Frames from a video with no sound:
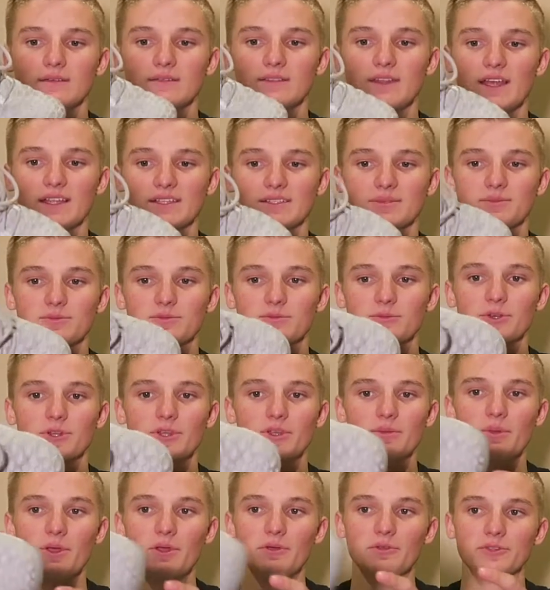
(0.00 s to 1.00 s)
that's
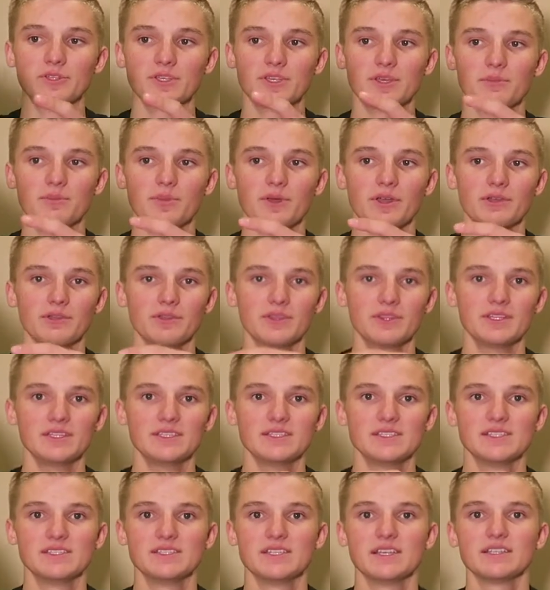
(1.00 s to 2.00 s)
really my only complaint with
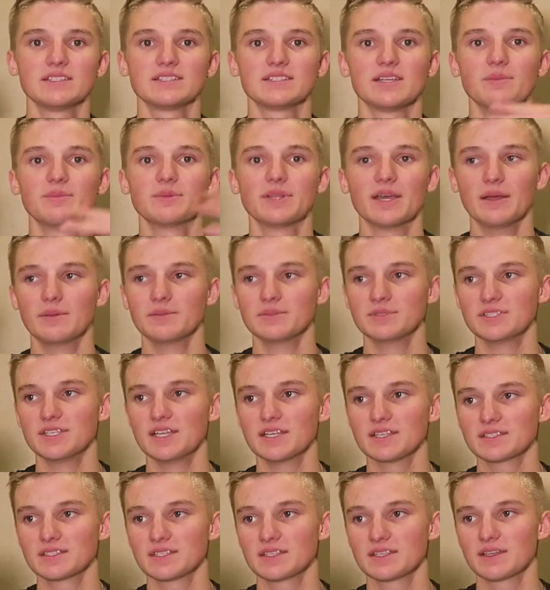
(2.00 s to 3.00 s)
these, is that sometimes
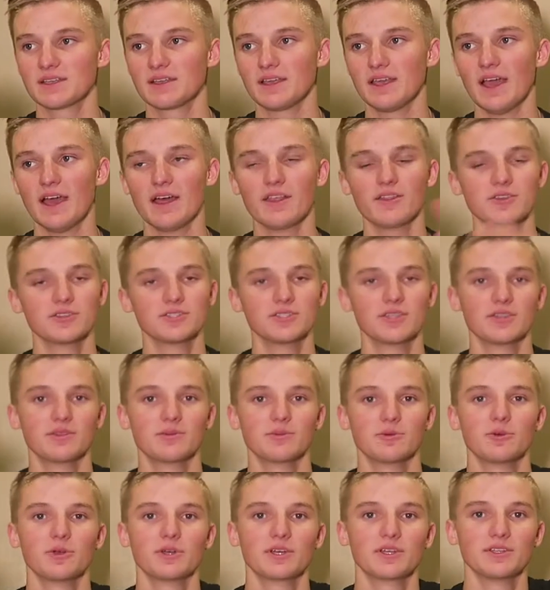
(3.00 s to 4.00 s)
dust gathers on
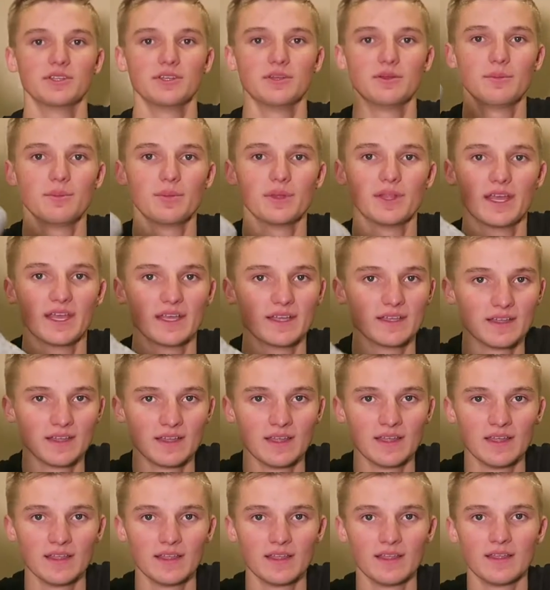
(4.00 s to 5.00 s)
them quickly. But like,
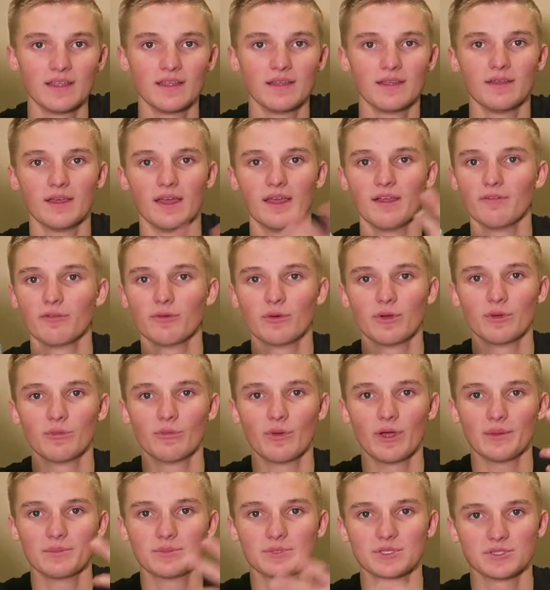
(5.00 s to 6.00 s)
everyone
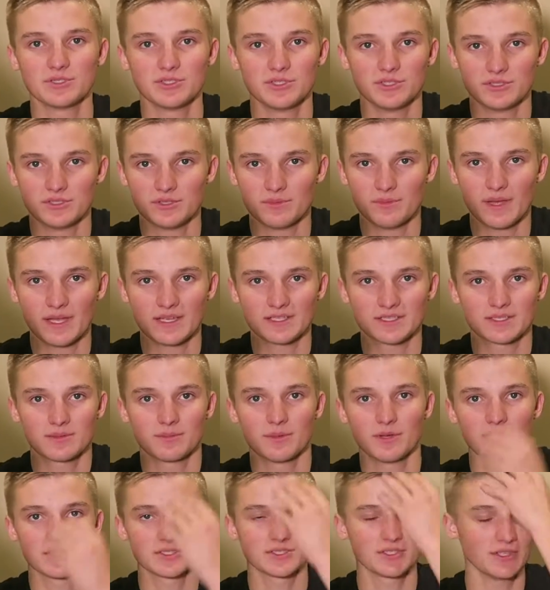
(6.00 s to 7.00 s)
wipes their shoes in
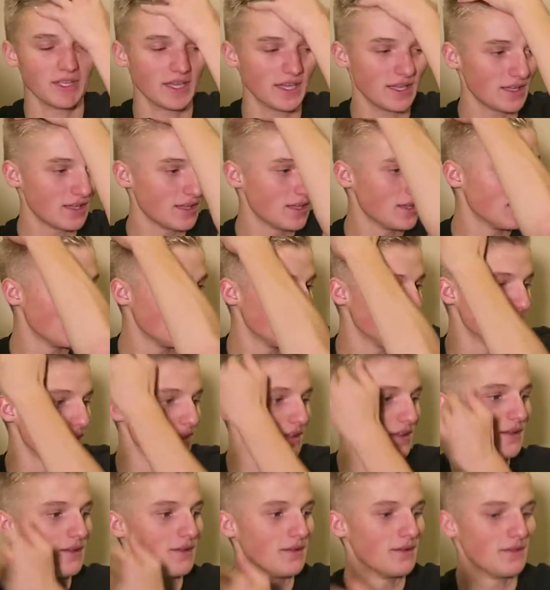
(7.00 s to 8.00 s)
basketball, so like,
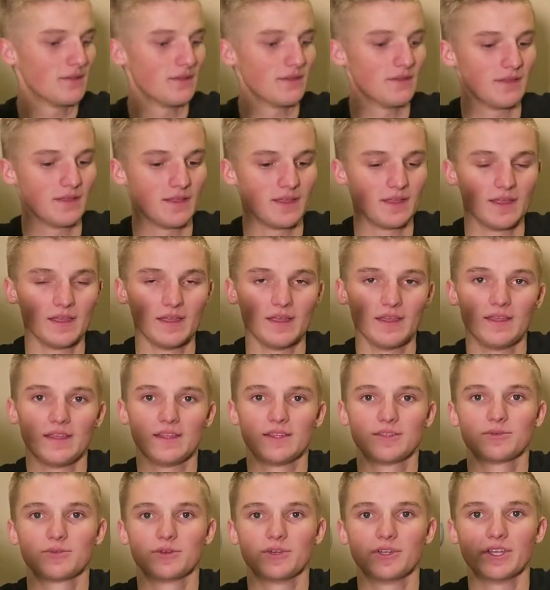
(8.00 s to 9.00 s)

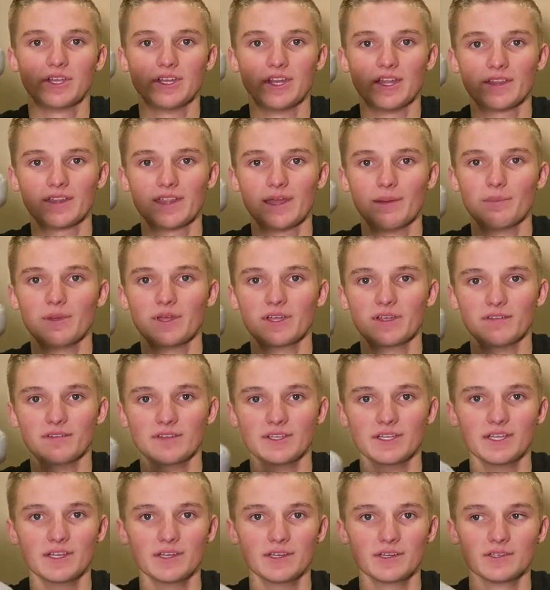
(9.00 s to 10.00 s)
it's really not that big of a
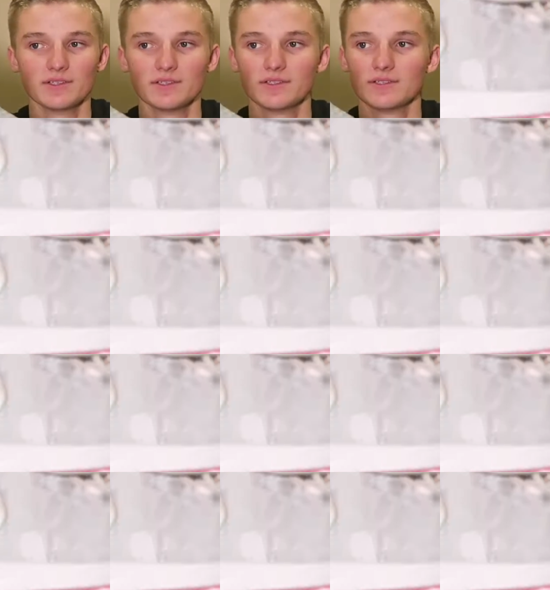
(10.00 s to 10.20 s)
deal.